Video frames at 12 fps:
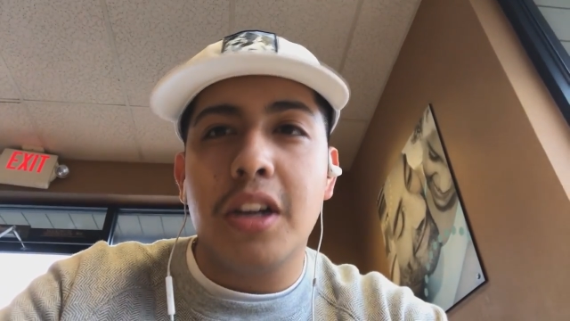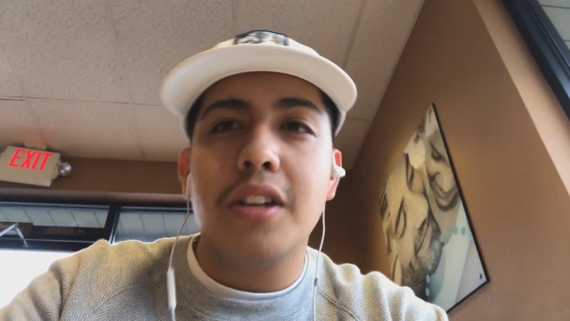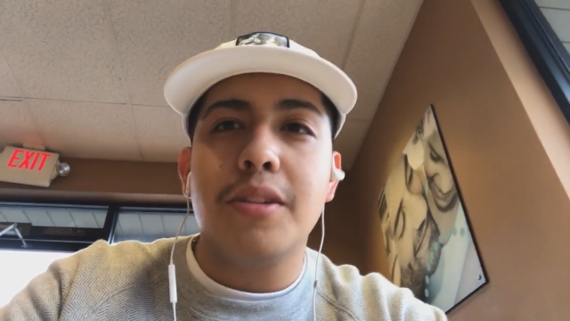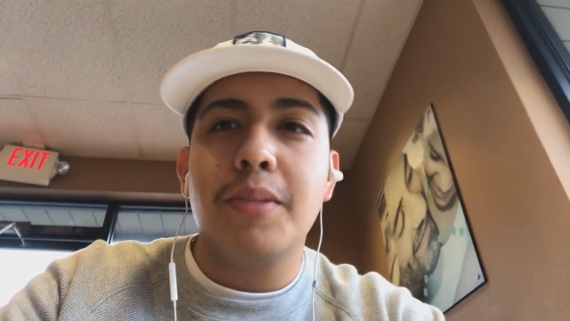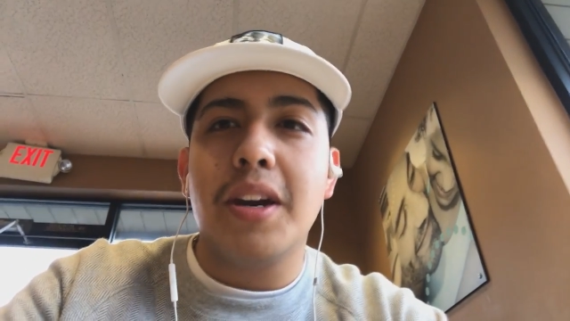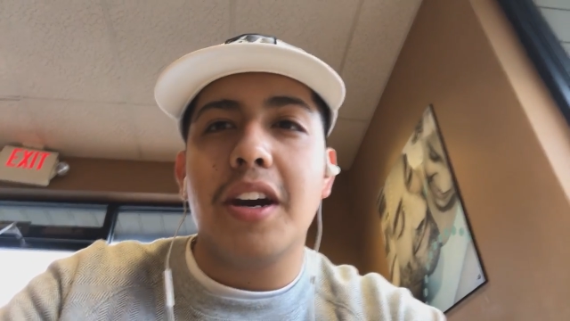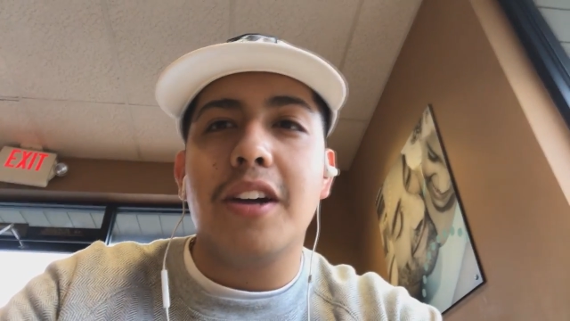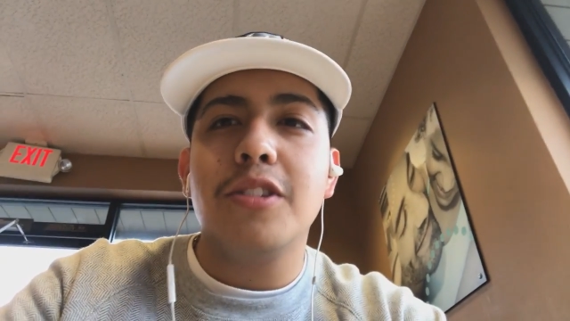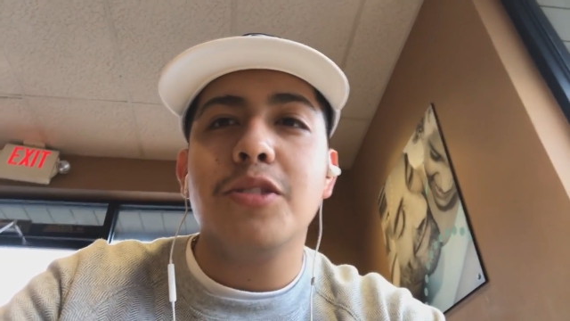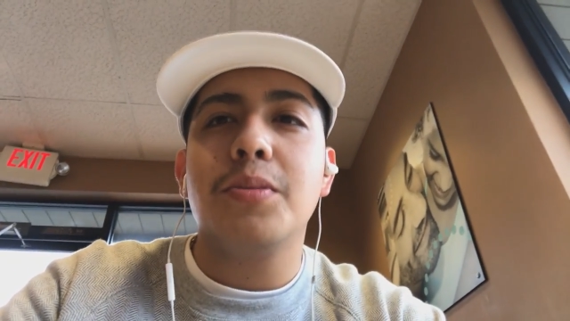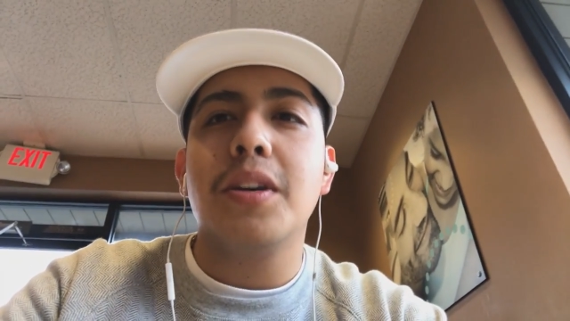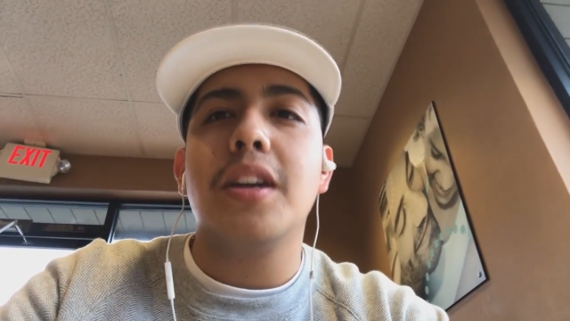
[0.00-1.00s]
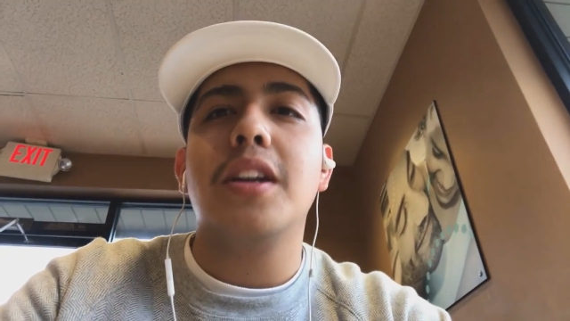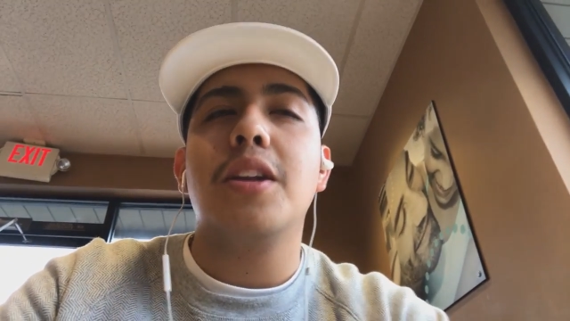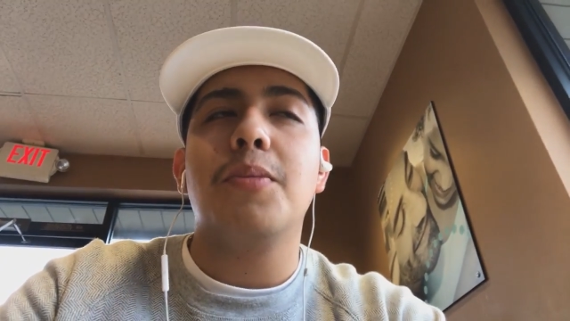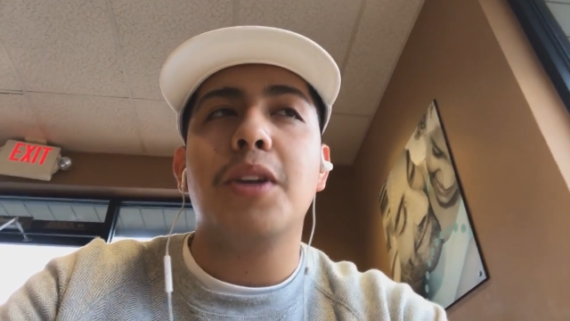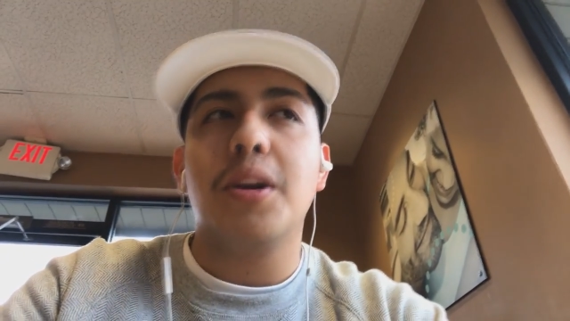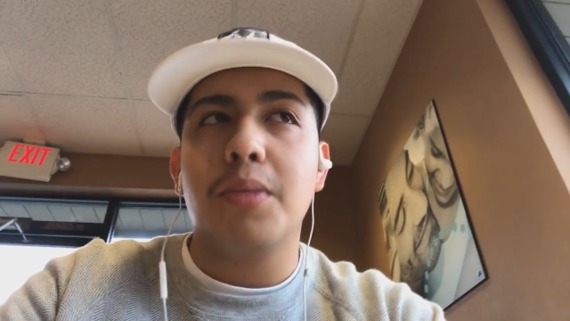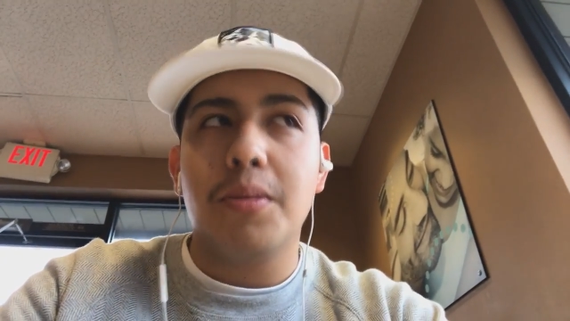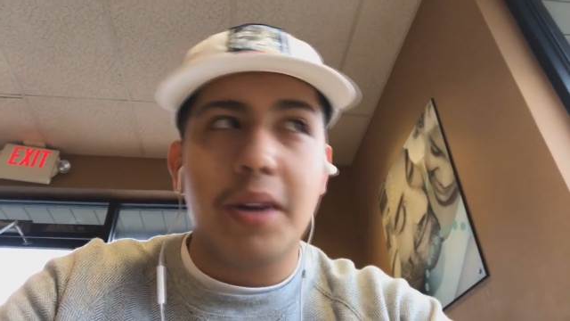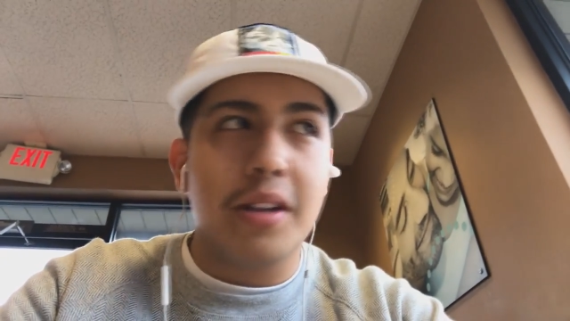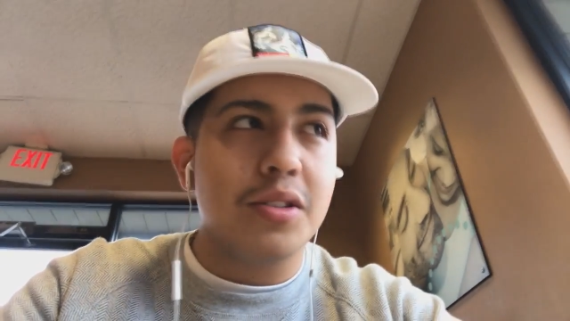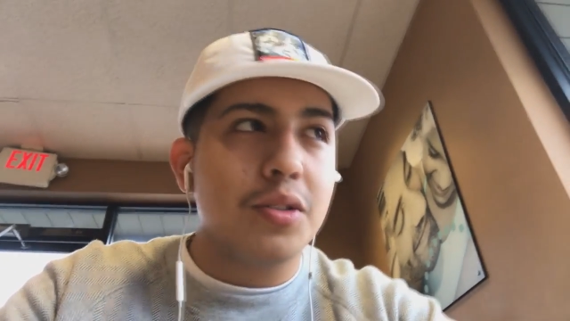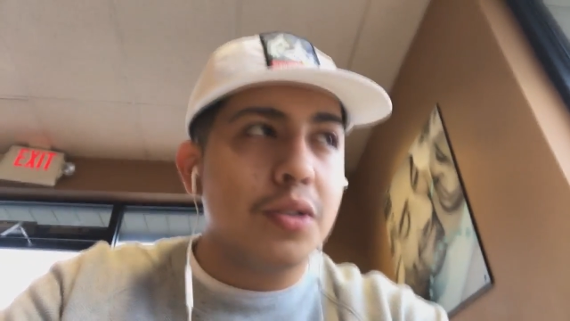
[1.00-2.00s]
Not my house, but I need to pick them up
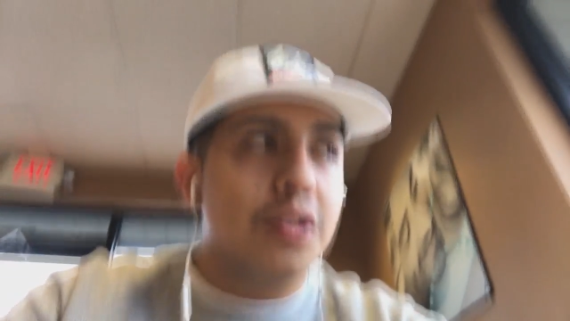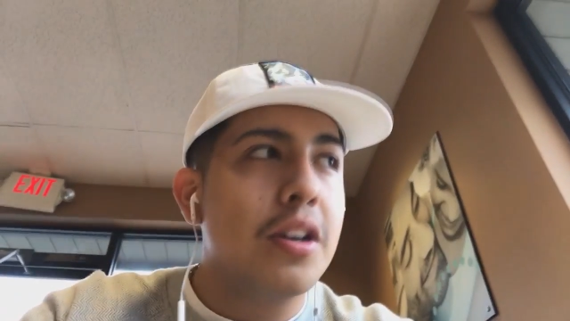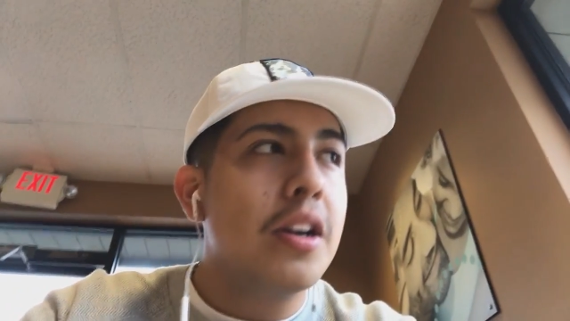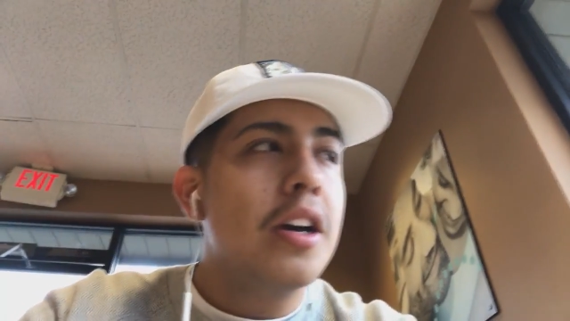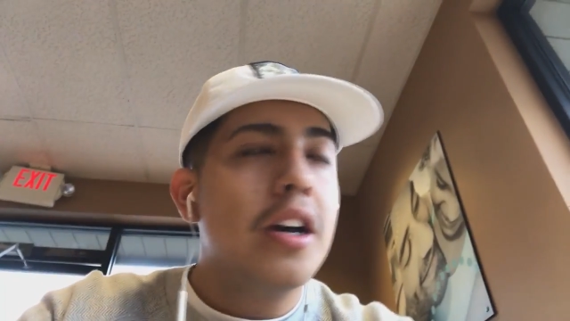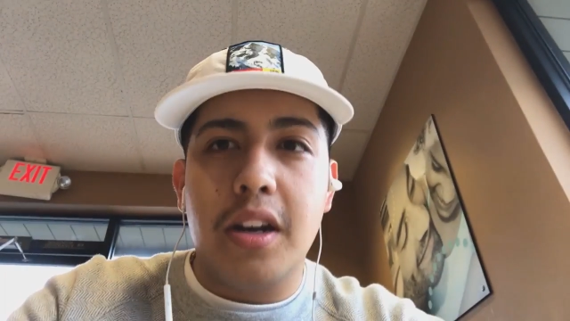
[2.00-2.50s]
at a store.